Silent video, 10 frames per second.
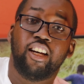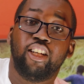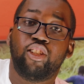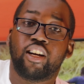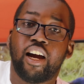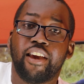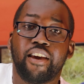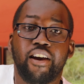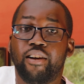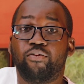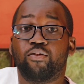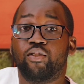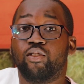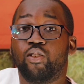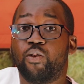It's a guy here,
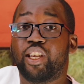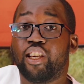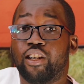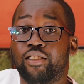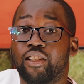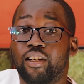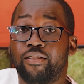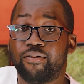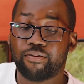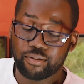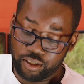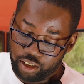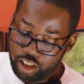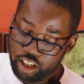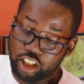Ricky Nkansah.
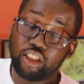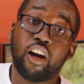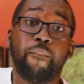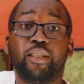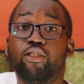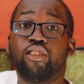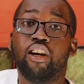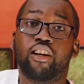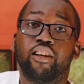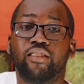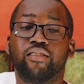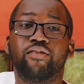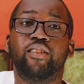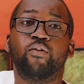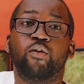Let's jump into tech.
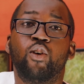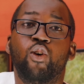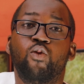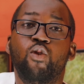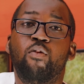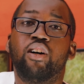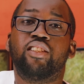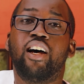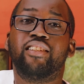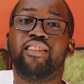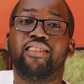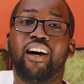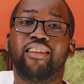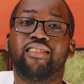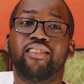Rumors has it
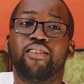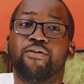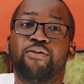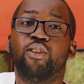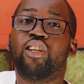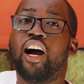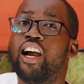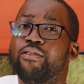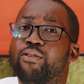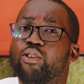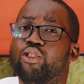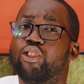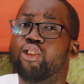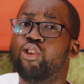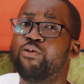that future iPhones
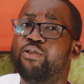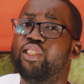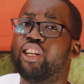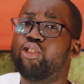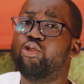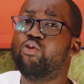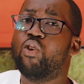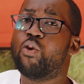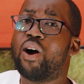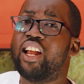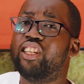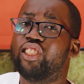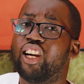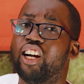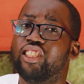could feature two-way wireless
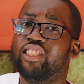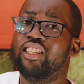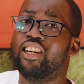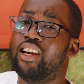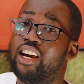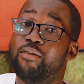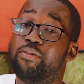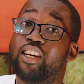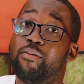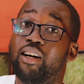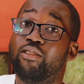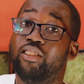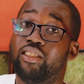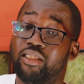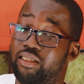charging and bigger
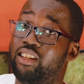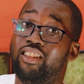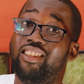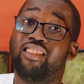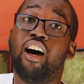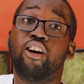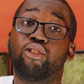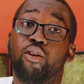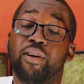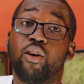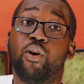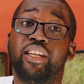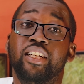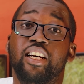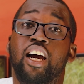batteries. This awesome
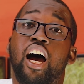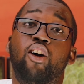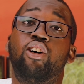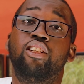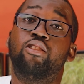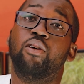anyway, according